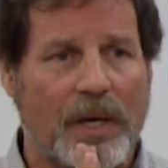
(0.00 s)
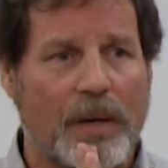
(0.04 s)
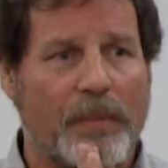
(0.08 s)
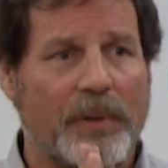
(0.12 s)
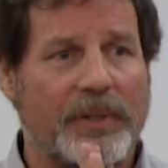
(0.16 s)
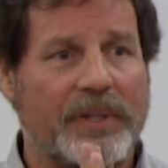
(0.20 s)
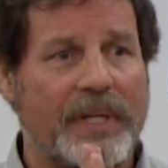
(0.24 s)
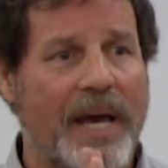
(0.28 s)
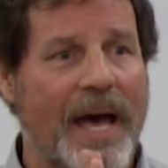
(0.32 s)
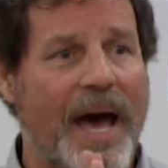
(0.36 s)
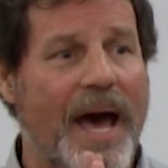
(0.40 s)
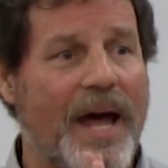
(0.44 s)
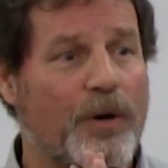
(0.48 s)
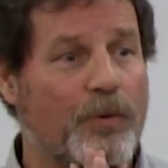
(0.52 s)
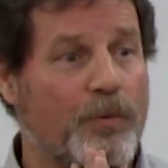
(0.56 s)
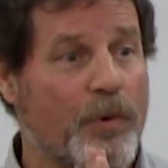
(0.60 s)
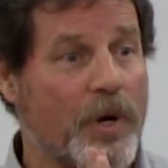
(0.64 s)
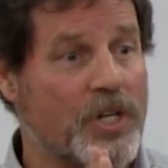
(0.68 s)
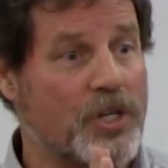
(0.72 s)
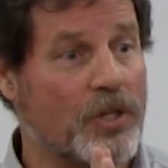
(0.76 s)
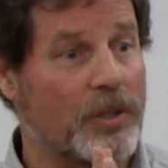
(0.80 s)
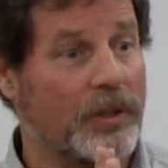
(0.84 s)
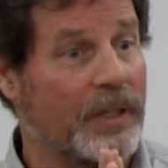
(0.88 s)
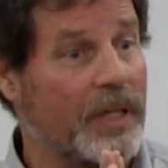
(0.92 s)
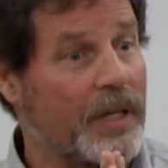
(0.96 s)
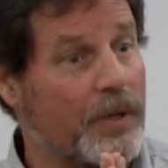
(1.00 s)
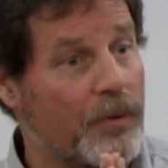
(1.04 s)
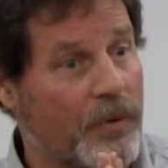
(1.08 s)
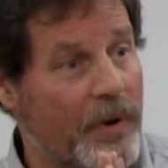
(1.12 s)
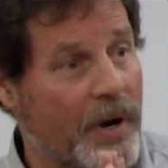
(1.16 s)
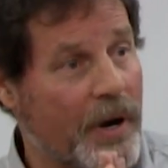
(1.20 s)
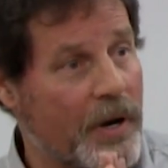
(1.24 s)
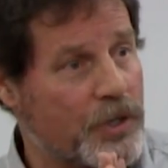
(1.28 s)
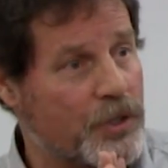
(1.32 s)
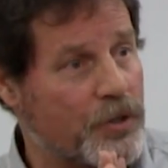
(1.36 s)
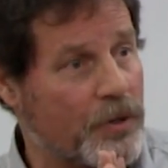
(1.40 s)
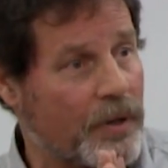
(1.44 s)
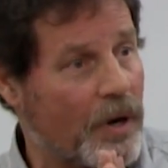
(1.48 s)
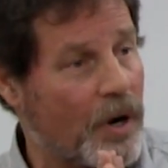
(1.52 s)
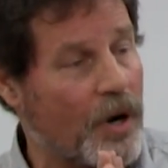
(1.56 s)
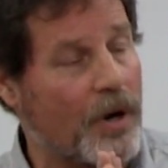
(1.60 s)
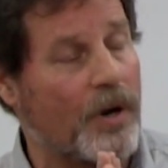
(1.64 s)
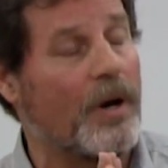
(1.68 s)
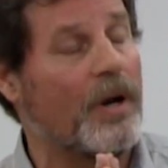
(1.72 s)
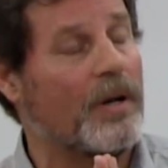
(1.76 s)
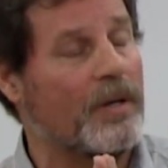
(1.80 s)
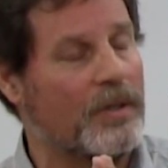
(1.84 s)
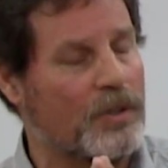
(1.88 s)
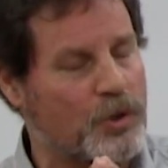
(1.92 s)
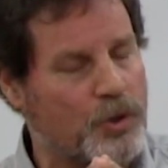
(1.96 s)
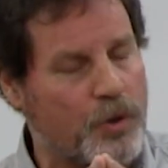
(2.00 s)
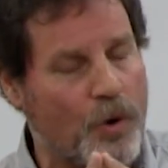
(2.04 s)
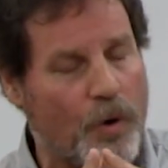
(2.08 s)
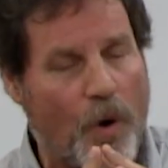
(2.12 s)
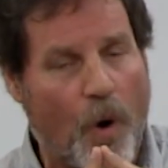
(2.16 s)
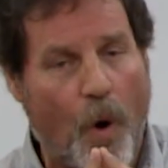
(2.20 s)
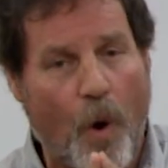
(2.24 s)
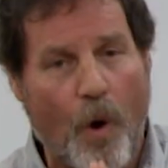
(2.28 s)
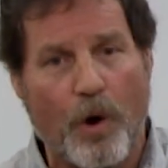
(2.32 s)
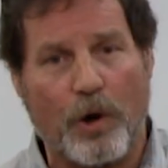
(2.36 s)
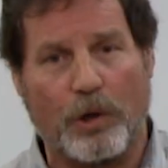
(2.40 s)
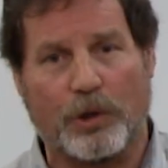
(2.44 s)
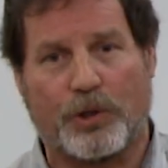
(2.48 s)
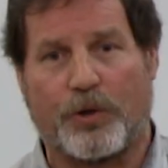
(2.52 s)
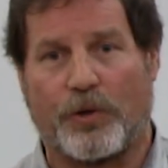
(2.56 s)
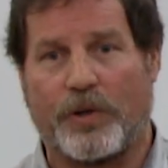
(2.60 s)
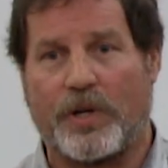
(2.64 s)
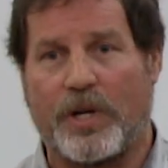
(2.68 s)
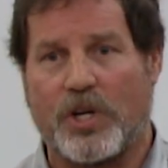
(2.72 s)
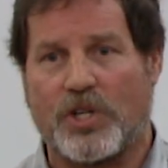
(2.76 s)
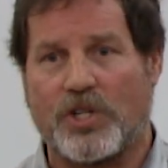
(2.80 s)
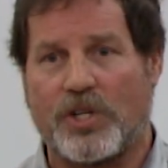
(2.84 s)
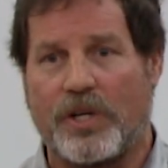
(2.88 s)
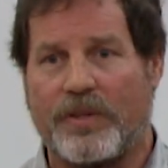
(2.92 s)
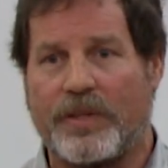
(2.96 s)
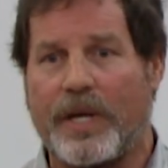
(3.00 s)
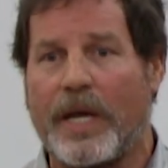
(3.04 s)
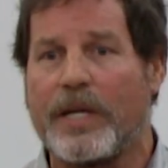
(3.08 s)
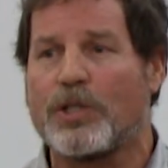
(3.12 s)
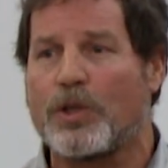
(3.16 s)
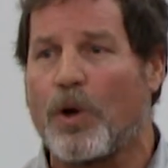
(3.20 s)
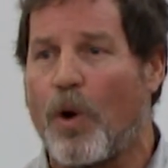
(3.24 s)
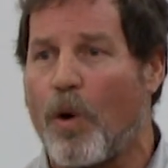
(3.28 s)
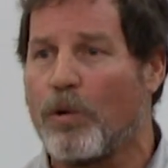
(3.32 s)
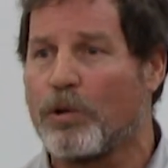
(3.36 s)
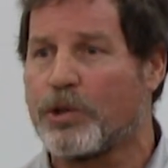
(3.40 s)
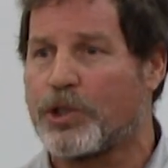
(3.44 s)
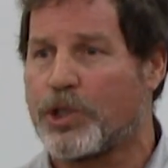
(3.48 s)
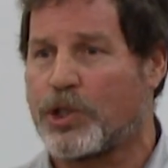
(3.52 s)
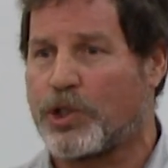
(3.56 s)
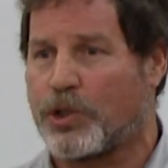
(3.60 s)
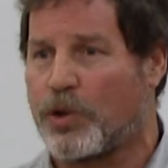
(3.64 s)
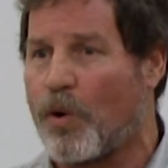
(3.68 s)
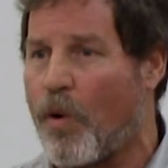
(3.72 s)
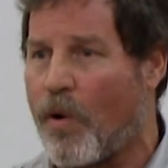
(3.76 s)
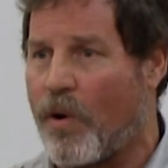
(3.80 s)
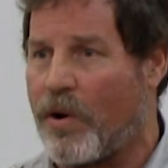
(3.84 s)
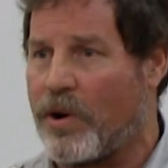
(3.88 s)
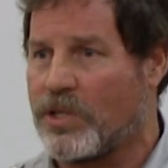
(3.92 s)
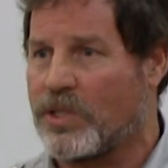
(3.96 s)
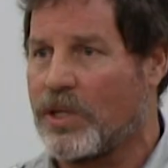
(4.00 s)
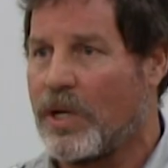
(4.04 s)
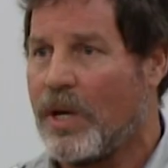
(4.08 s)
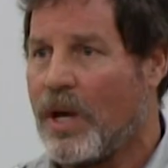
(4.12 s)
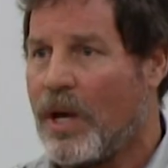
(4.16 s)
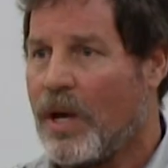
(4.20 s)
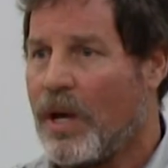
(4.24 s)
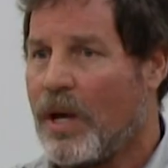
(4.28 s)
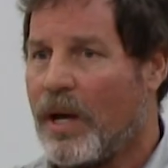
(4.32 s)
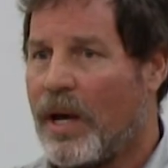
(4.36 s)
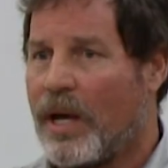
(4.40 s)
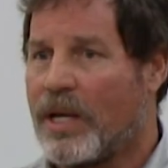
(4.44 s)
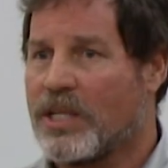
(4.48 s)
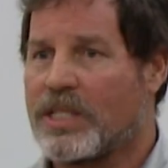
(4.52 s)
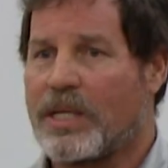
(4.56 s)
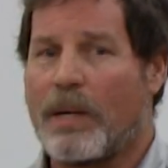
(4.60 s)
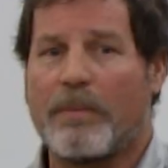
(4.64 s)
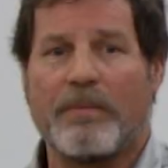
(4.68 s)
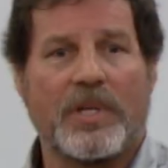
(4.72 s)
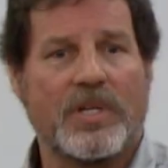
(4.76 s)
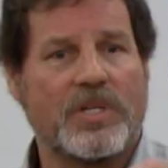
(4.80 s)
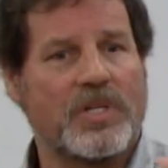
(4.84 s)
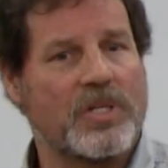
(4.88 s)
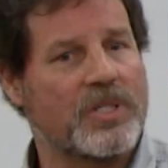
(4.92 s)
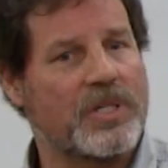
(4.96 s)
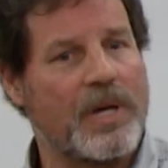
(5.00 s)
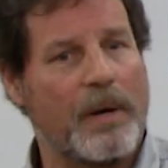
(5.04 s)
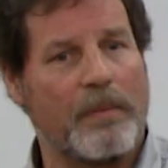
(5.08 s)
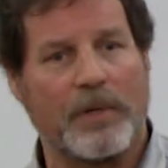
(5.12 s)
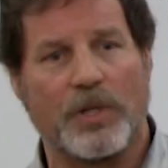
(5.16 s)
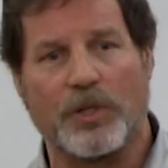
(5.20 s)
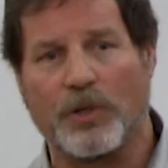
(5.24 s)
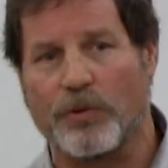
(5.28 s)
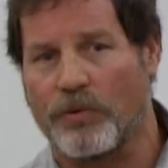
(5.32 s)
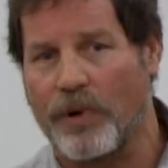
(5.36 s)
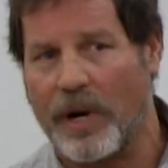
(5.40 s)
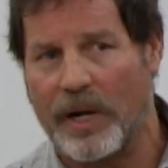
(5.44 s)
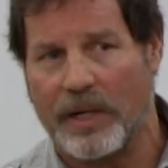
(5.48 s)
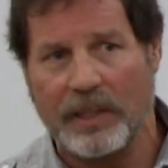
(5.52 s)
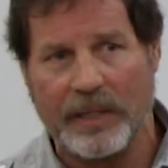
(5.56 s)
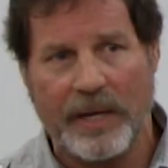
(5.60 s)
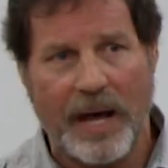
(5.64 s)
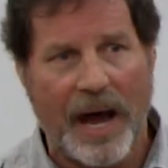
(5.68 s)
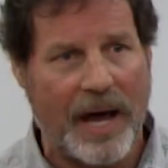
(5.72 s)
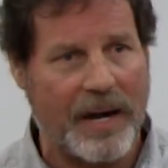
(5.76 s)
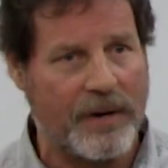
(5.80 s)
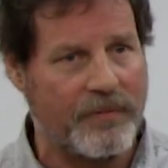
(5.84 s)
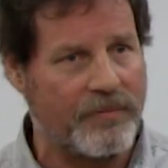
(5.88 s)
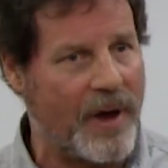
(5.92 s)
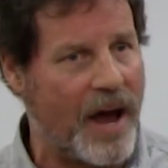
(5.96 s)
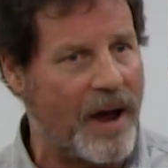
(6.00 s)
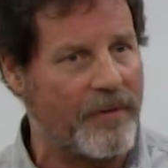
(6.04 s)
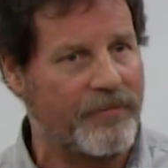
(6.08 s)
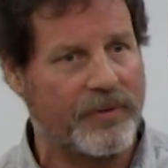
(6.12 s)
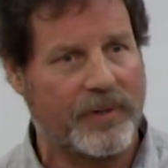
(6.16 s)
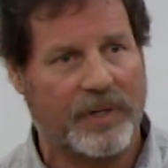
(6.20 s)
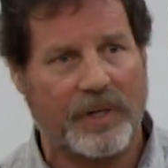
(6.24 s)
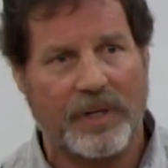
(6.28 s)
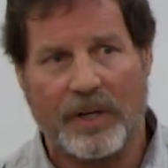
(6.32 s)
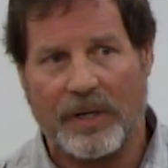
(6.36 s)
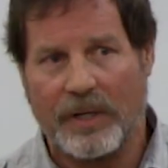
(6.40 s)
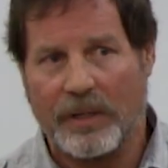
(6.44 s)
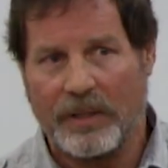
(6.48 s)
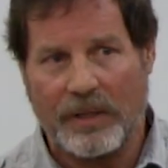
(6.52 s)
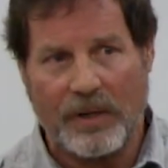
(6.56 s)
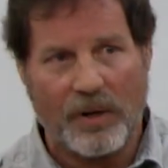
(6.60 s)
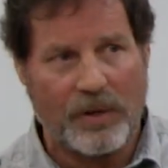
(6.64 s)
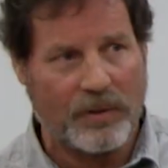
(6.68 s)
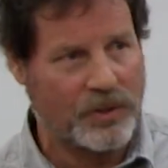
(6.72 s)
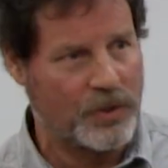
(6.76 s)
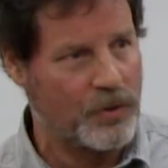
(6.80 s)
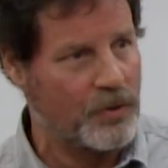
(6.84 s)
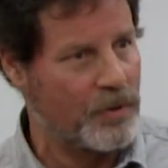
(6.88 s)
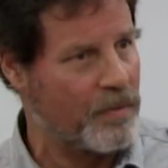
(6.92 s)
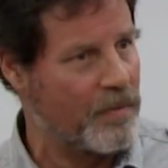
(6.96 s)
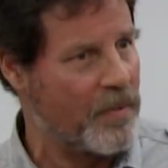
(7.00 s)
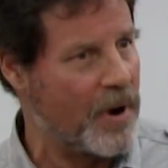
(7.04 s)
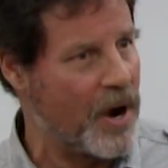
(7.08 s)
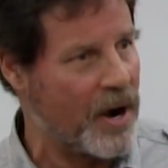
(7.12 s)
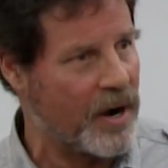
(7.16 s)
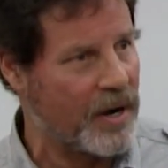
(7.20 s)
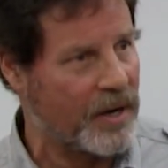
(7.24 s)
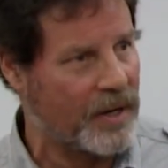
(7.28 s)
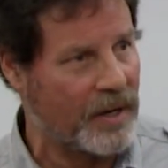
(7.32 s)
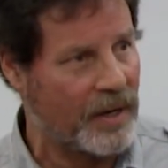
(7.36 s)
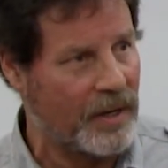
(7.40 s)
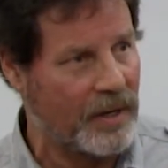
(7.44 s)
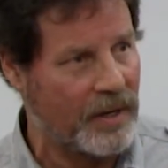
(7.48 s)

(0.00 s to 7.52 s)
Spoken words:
But they had a rich literary sort of oral tradition. They told stories, and some of this is coming directly out of Africa, to America.